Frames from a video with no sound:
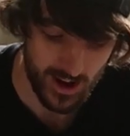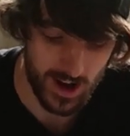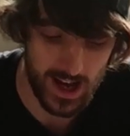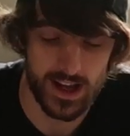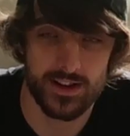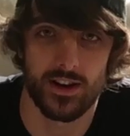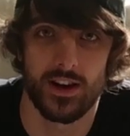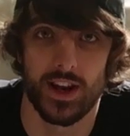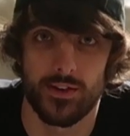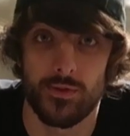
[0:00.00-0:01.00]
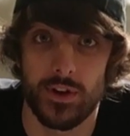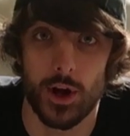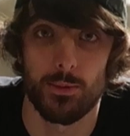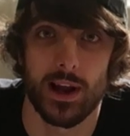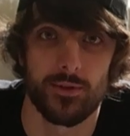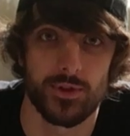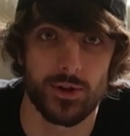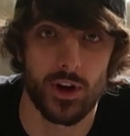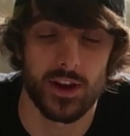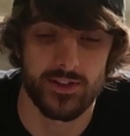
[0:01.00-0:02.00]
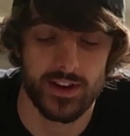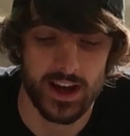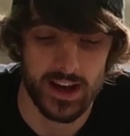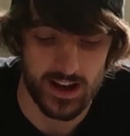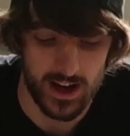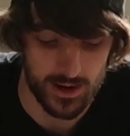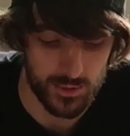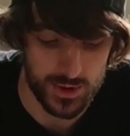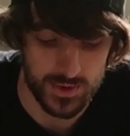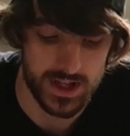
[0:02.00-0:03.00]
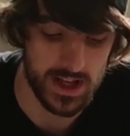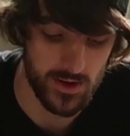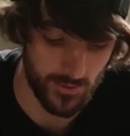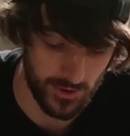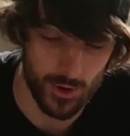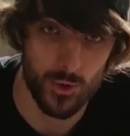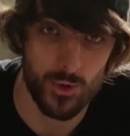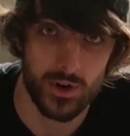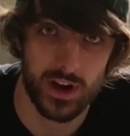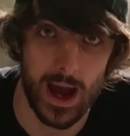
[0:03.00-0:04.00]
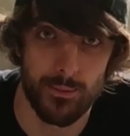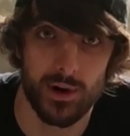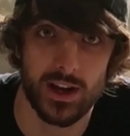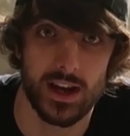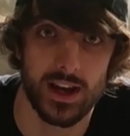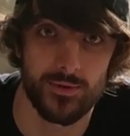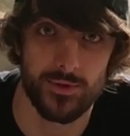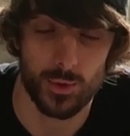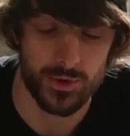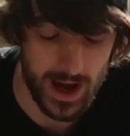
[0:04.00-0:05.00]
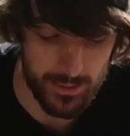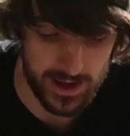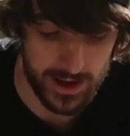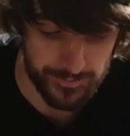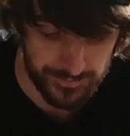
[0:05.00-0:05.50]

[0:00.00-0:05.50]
I had another video planned for you guys today, which was the fuel cam bucket, fuel tappet,